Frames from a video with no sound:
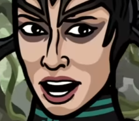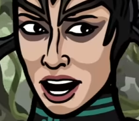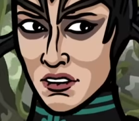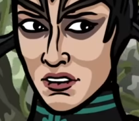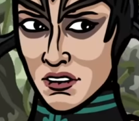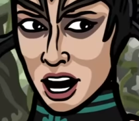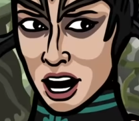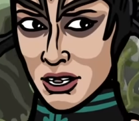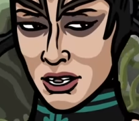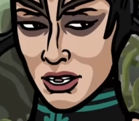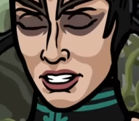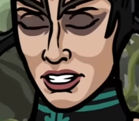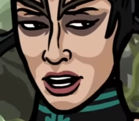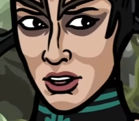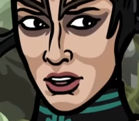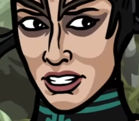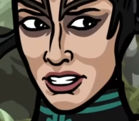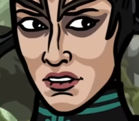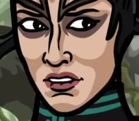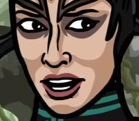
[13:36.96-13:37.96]
our father
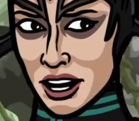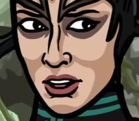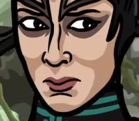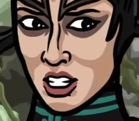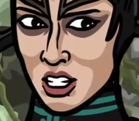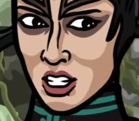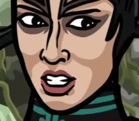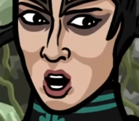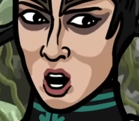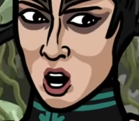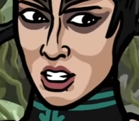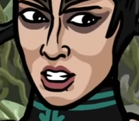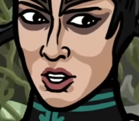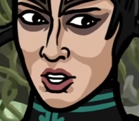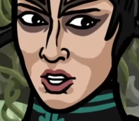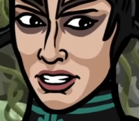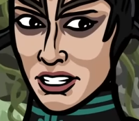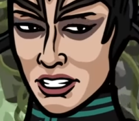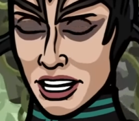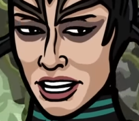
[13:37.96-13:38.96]
suddenly developed
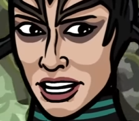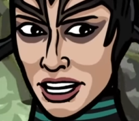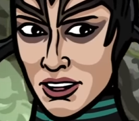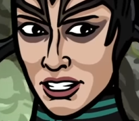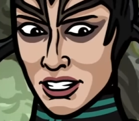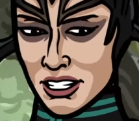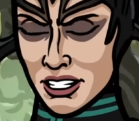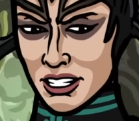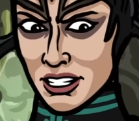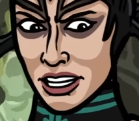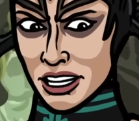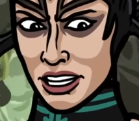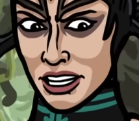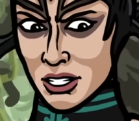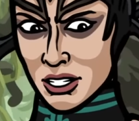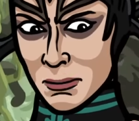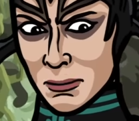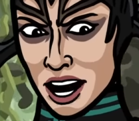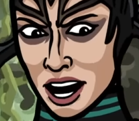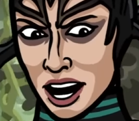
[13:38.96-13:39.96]
conqueror's guilt
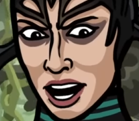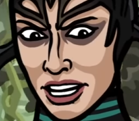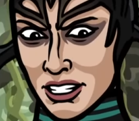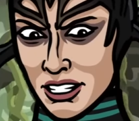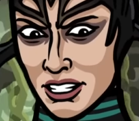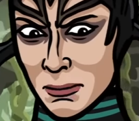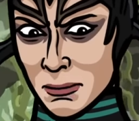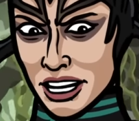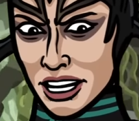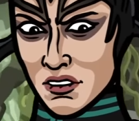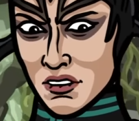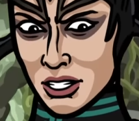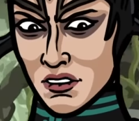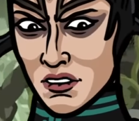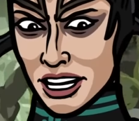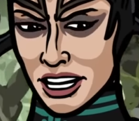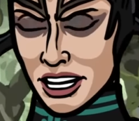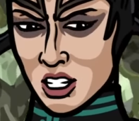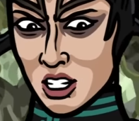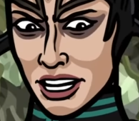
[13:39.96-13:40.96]
and banished me for
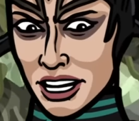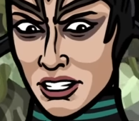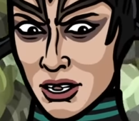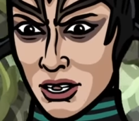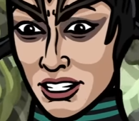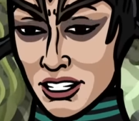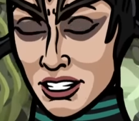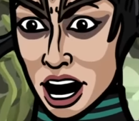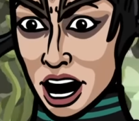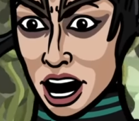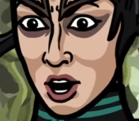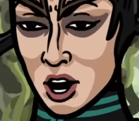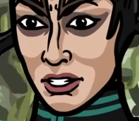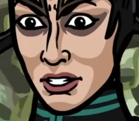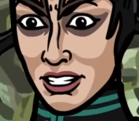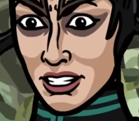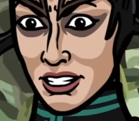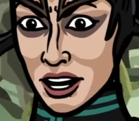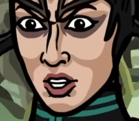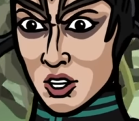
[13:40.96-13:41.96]
victories that he now
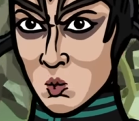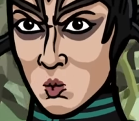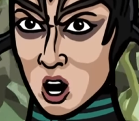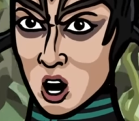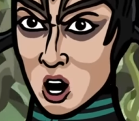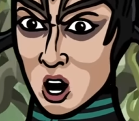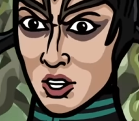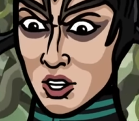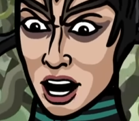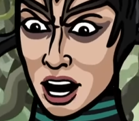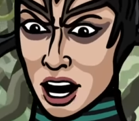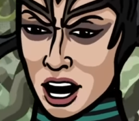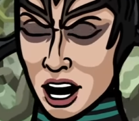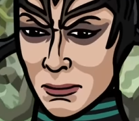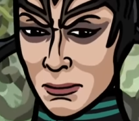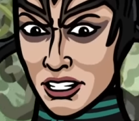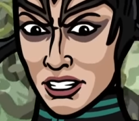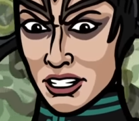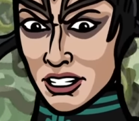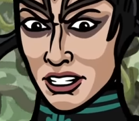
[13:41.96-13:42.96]
considered war
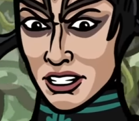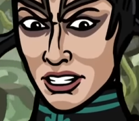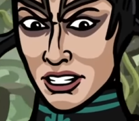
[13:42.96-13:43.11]
crimes.